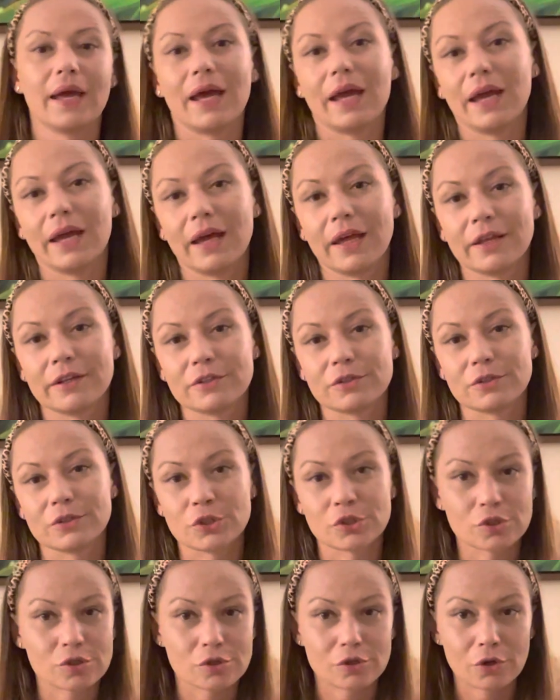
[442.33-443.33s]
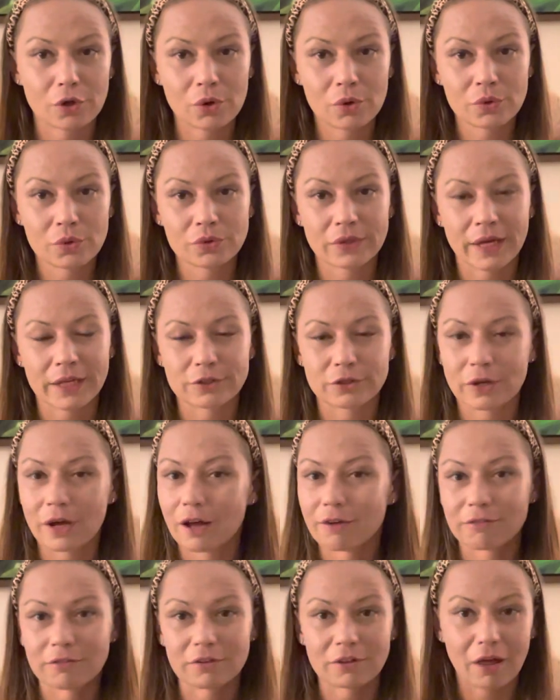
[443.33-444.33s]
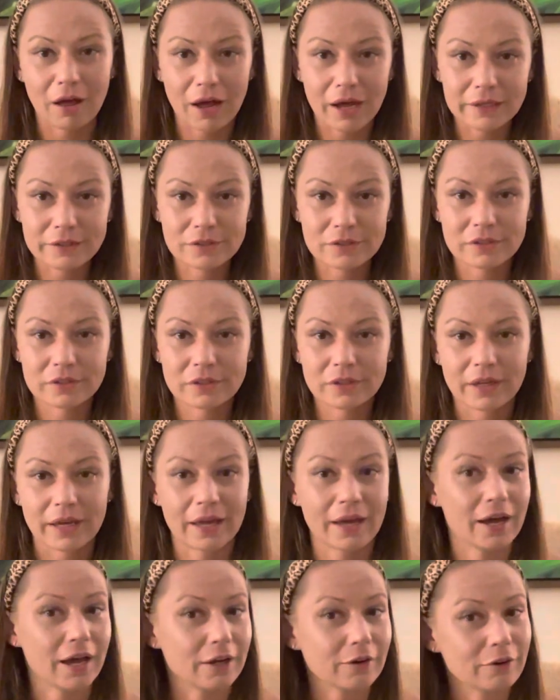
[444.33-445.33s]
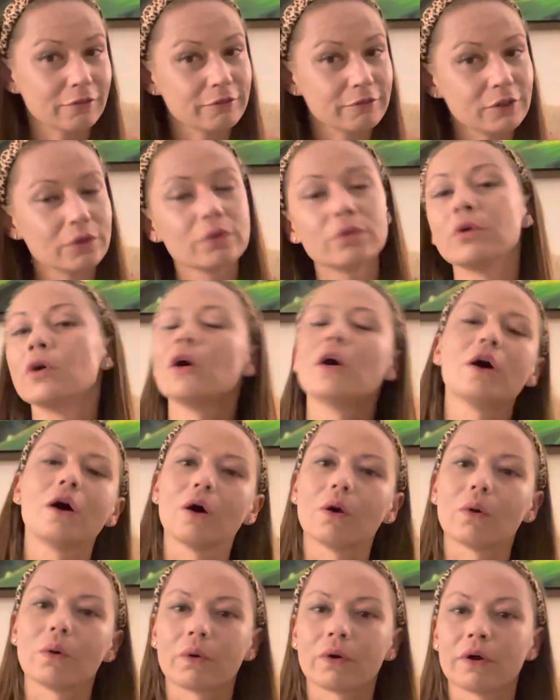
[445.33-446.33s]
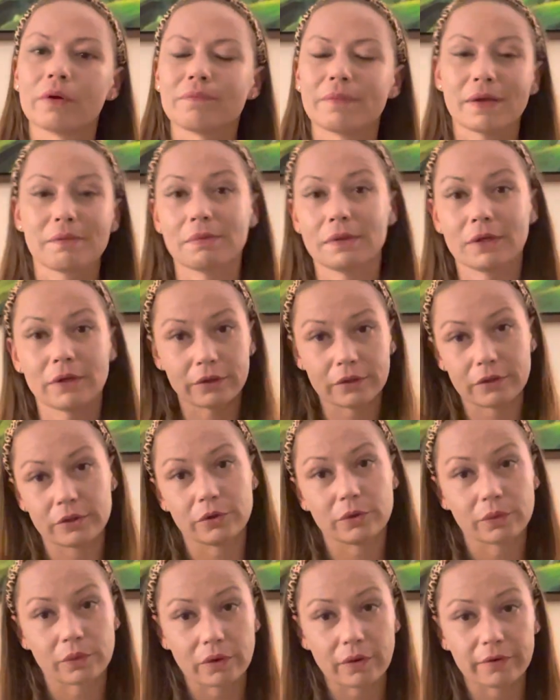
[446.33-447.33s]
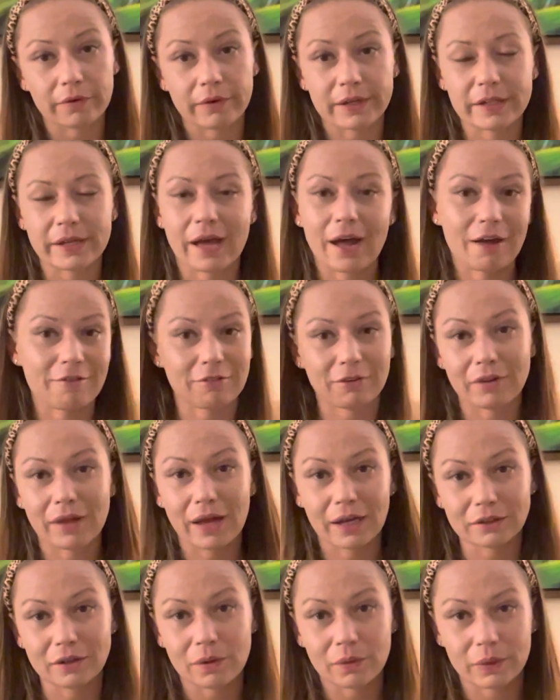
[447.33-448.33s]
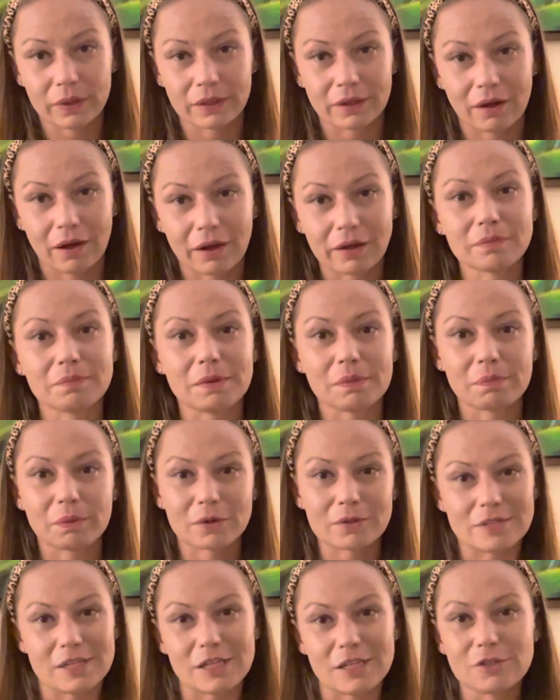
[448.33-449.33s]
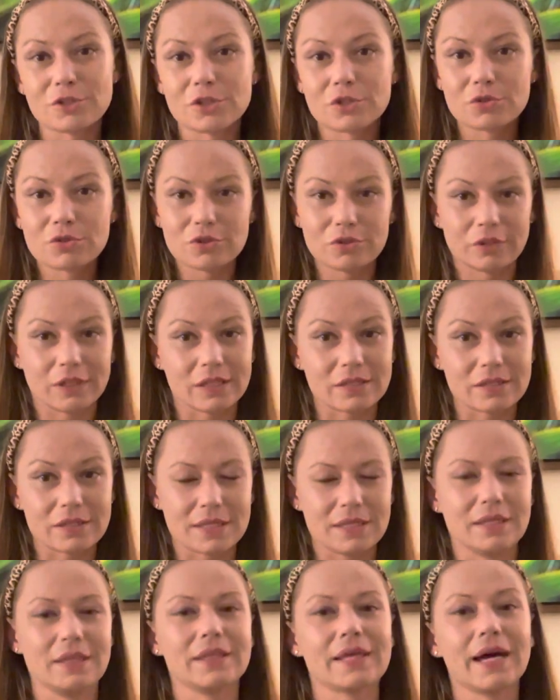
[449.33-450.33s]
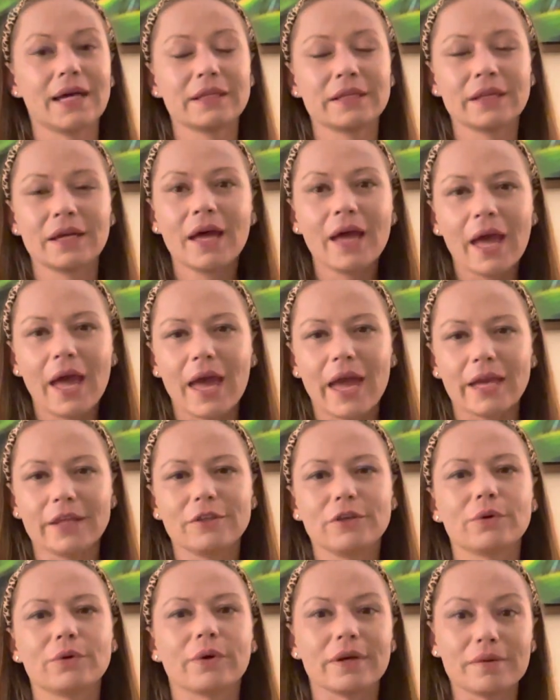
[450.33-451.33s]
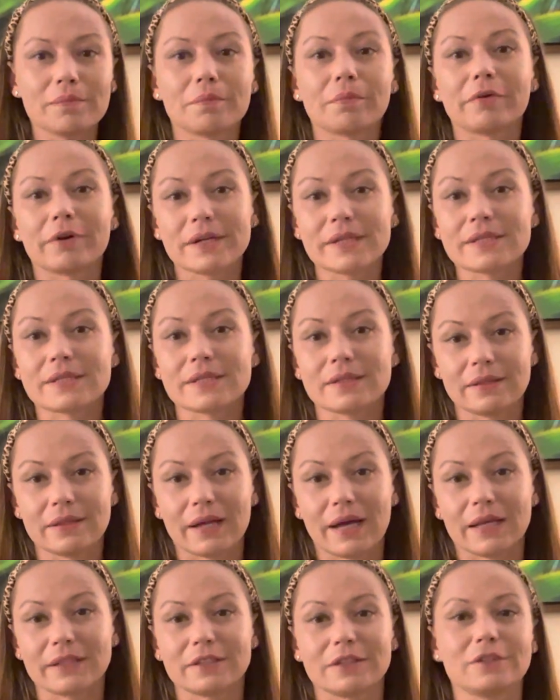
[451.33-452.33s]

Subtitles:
And you just know that you have a lot ahead of you, or maybe you already have a lot going on. People need you. You can see that. And you are embracing that.